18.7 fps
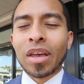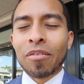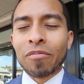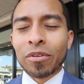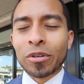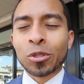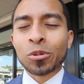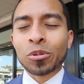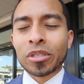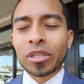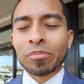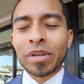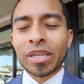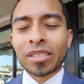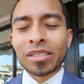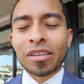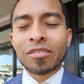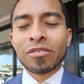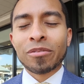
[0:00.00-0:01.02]
I'm visualizing
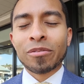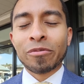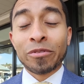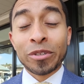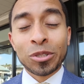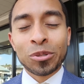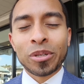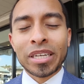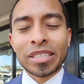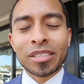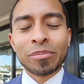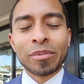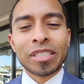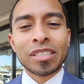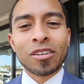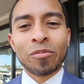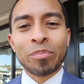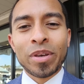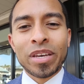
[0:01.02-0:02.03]
myself, visualizing
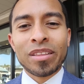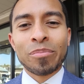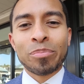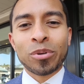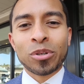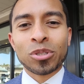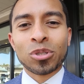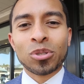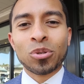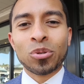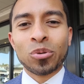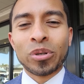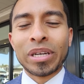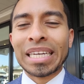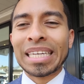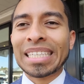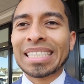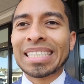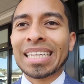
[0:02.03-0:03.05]
myself being the person who
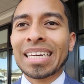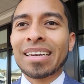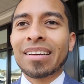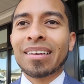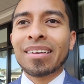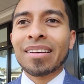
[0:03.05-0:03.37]
is